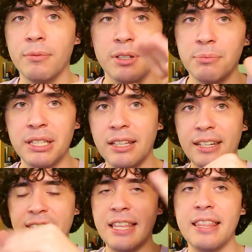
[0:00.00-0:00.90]
of them can mean
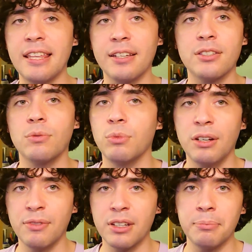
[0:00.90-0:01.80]
like 10 things, and
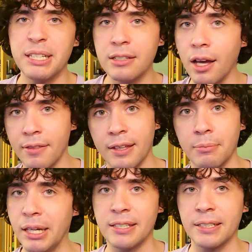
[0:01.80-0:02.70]
one of them can mean
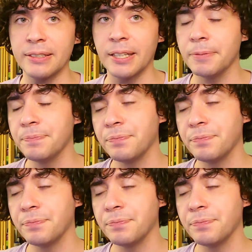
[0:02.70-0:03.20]
nothing, basically.